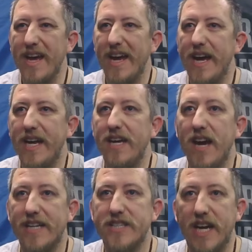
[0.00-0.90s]
and he
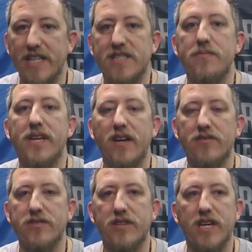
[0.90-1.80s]
actually had somebody
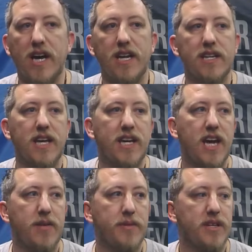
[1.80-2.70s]
else look at it, and they
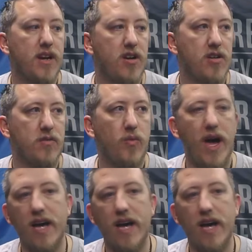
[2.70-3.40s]
came in there and